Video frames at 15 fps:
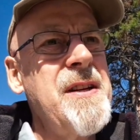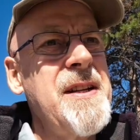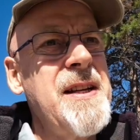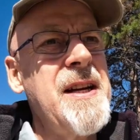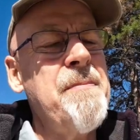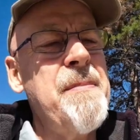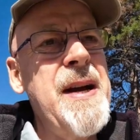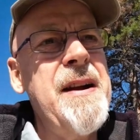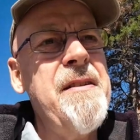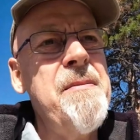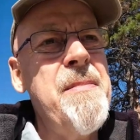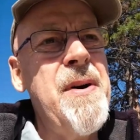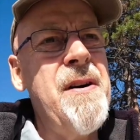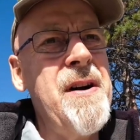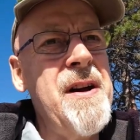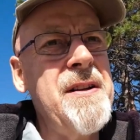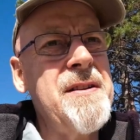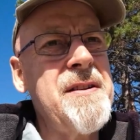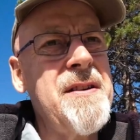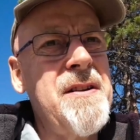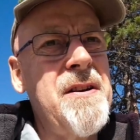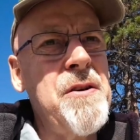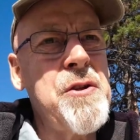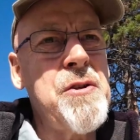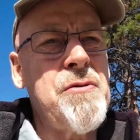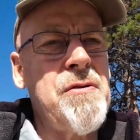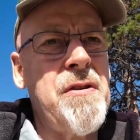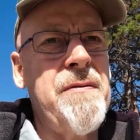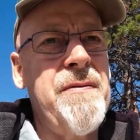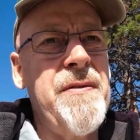Now bear in mind,
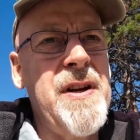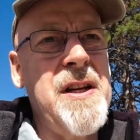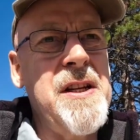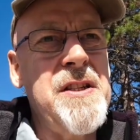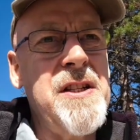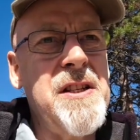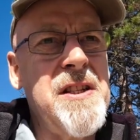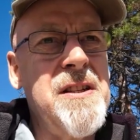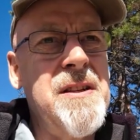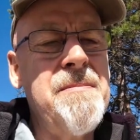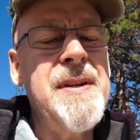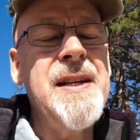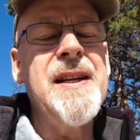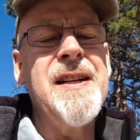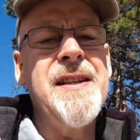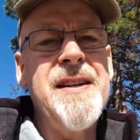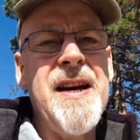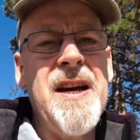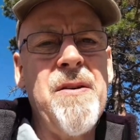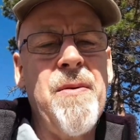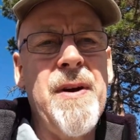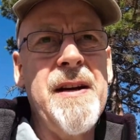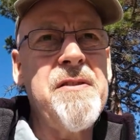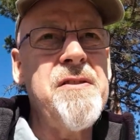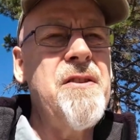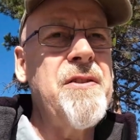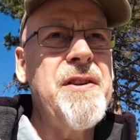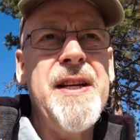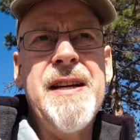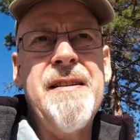Ostrov village is in the middle of nowhere, it's
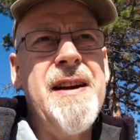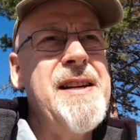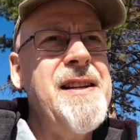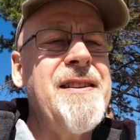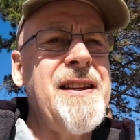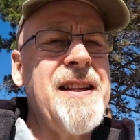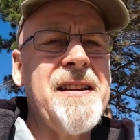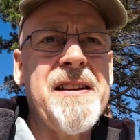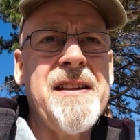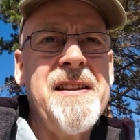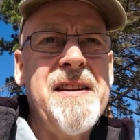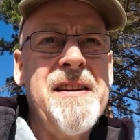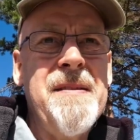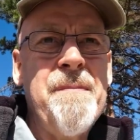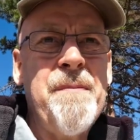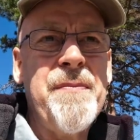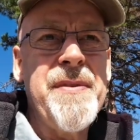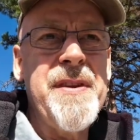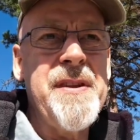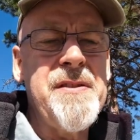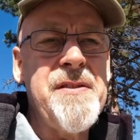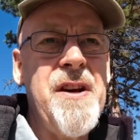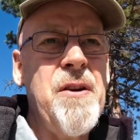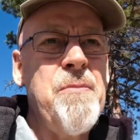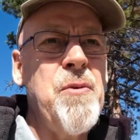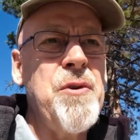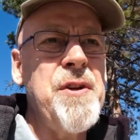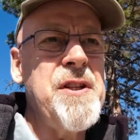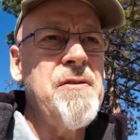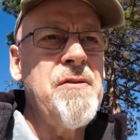not near anything. There's no
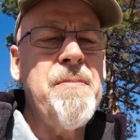money to